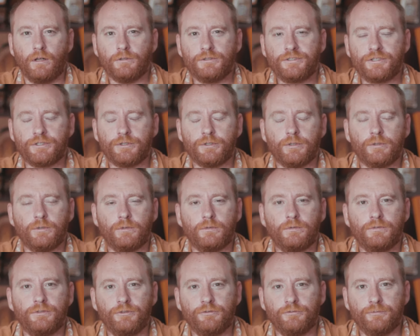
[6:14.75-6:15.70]

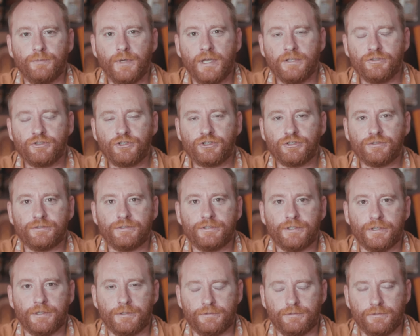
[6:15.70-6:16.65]
Also, you
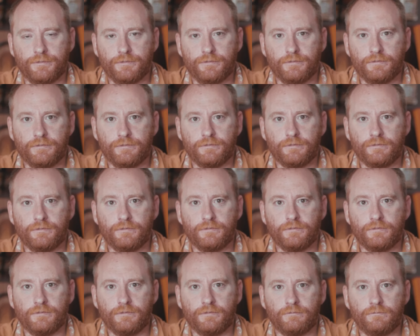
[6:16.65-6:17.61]
mentioned that
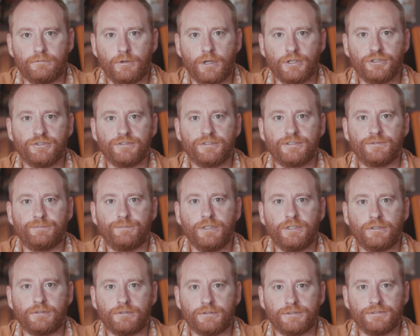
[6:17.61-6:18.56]
Russian
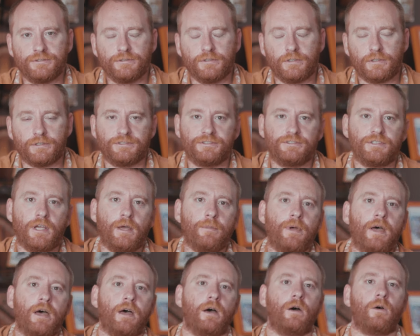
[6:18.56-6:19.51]
speakers are
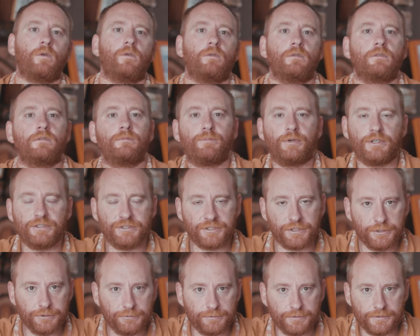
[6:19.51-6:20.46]
somehow
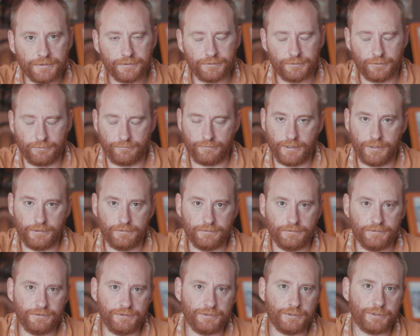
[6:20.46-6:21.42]
persecuted in
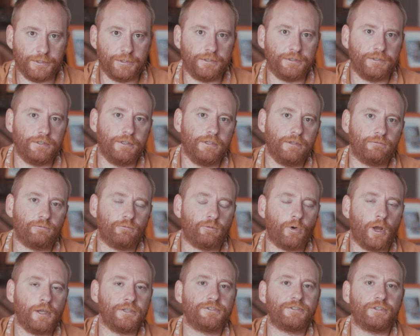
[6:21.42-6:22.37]
Ukraine. Their
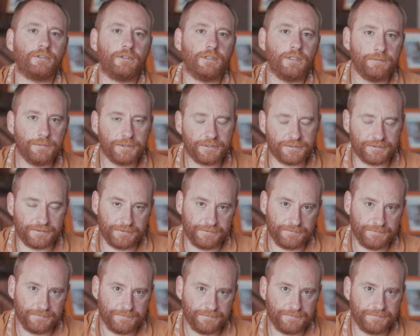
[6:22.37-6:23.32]
rights are
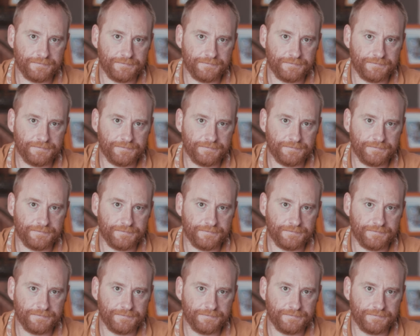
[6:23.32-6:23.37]
limited.